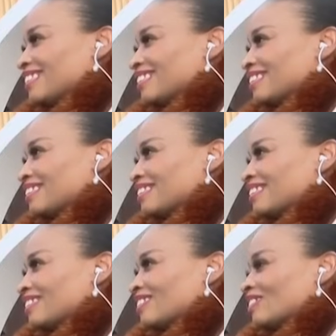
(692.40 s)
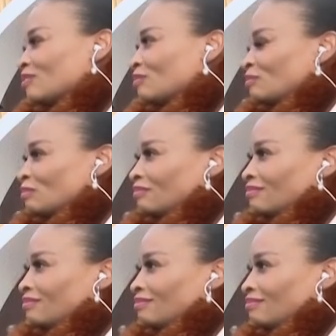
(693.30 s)

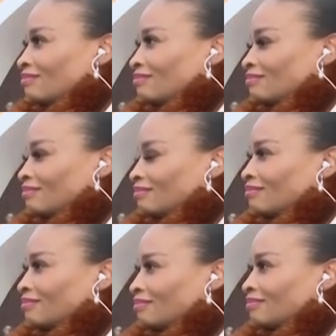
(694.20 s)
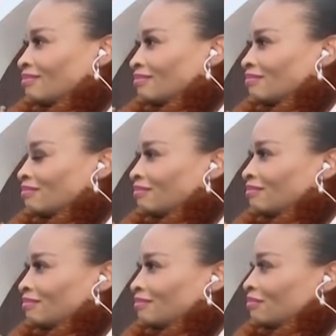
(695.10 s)

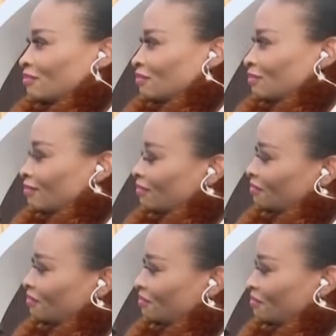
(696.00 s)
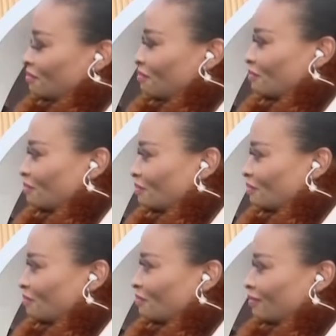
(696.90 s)

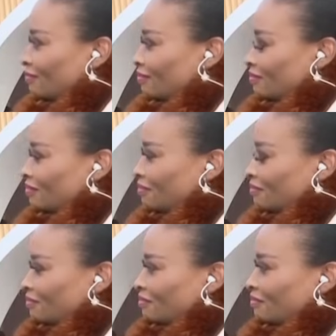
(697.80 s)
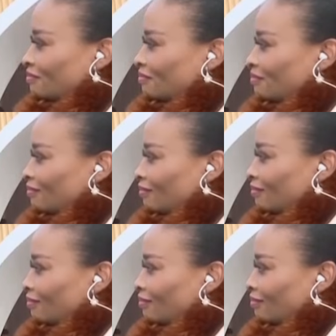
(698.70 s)

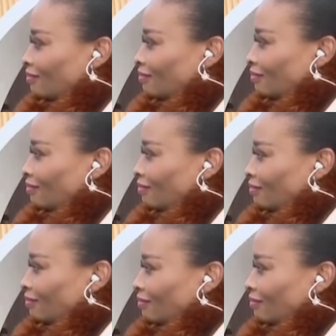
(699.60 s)
(not speaking)